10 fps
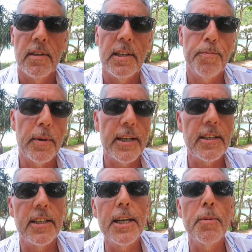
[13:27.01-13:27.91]
He
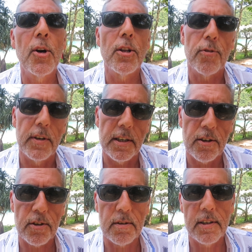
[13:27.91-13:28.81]
buys them all
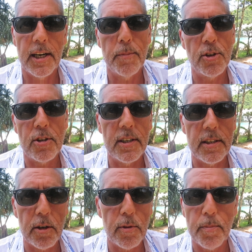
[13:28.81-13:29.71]
drinks, and I'm just
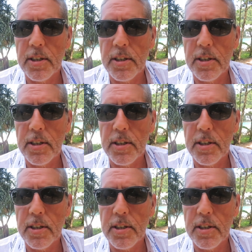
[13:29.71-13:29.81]
sitting there with